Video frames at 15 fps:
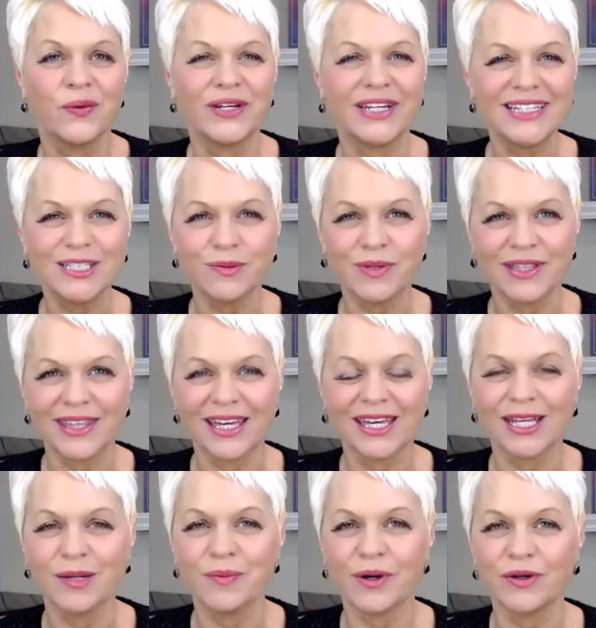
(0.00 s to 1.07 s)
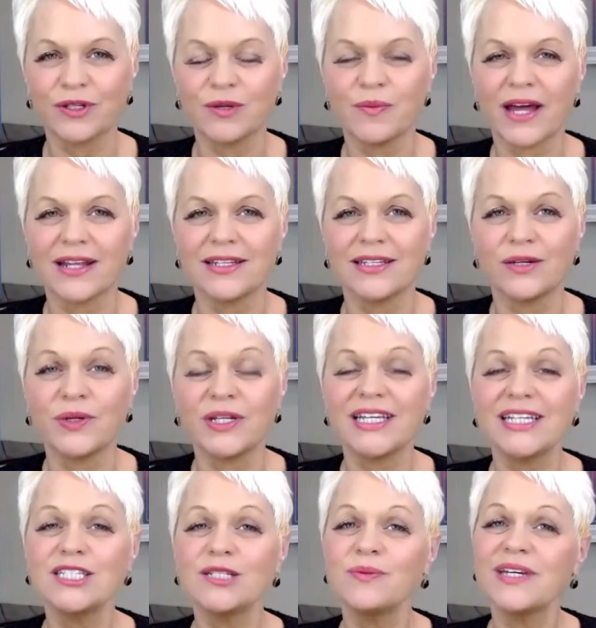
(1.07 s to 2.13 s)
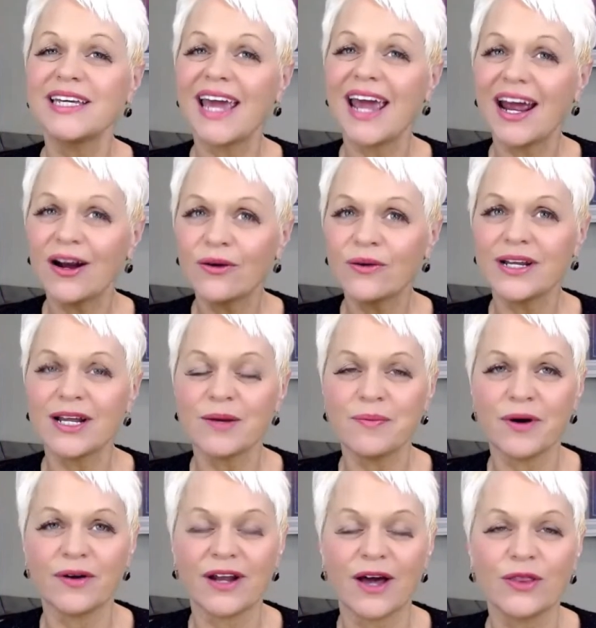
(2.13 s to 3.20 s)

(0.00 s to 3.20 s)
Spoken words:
We need to be thinking about humanity. We need to be caring about